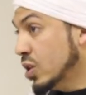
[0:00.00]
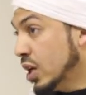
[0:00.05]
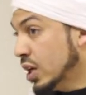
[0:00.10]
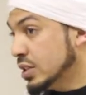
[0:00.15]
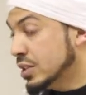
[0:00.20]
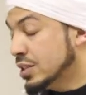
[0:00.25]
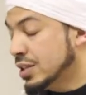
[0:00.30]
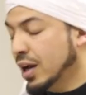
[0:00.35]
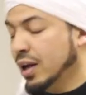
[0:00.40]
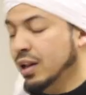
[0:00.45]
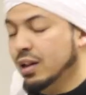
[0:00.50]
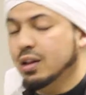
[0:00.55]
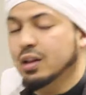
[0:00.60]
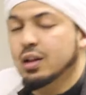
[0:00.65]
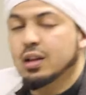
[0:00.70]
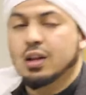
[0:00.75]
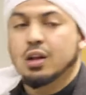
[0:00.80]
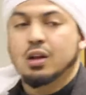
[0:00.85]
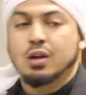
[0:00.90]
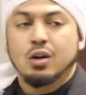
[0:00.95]
you can
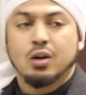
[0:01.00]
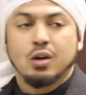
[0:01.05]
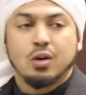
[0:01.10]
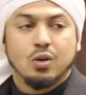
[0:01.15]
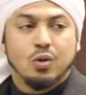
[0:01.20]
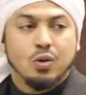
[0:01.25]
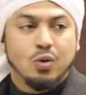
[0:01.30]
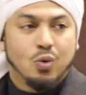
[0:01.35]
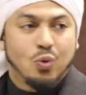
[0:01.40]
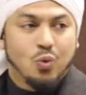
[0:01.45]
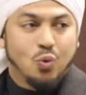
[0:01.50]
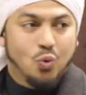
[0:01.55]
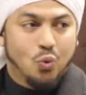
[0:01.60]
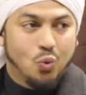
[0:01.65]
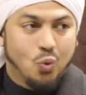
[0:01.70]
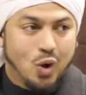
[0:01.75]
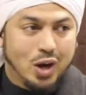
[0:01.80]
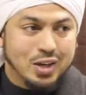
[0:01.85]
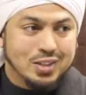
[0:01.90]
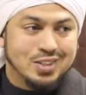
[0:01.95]
tell
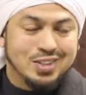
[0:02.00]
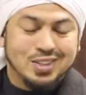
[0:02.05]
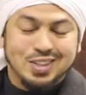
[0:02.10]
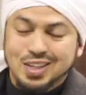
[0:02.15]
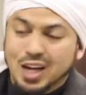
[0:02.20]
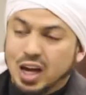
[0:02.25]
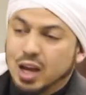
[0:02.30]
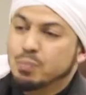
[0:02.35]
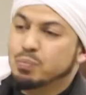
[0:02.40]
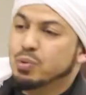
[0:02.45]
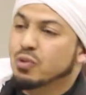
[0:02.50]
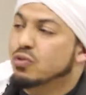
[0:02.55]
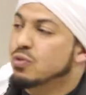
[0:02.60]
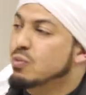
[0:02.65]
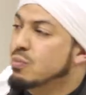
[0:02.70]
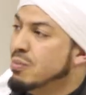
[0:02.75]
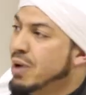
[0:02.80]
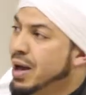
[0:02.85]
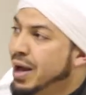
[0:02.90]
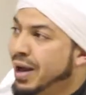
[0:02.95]
what type of
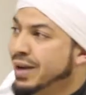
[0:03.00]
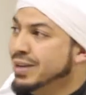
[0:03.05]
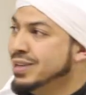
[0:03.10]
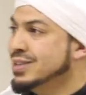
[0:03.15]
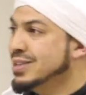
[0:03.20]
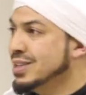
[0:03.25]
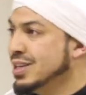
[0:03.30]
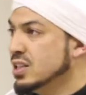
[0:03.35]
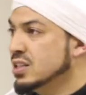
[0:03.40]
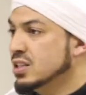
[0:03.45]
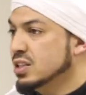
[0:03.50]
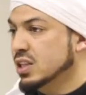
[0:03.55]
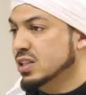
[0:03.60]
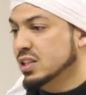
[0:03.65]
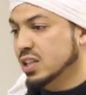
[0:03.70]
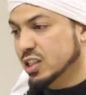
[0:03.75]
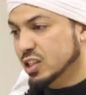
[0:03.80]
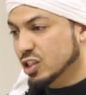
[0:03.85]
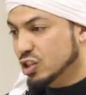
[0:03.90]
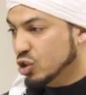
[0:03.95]
man it is.
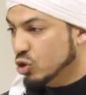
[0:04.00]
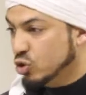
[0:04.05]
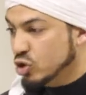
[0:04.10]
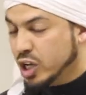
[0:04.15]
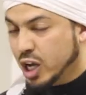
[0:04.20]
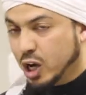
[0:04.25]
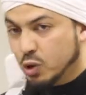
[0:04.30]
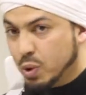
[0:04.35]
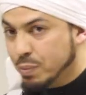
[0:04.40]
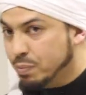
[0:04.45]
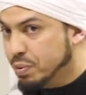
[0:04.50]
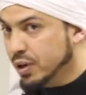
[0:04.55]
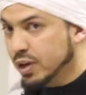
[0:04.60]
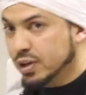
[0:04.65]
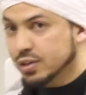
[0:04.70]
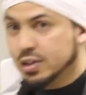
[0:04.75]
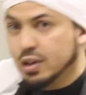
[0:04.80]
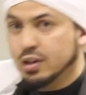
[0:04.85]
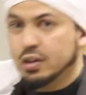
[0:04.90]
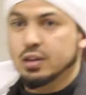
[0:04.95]
Is he a dunyawi
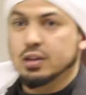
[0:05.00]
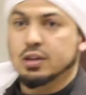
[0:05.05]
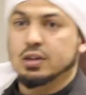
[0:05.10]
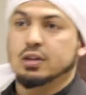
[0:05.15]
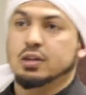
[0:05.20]
person?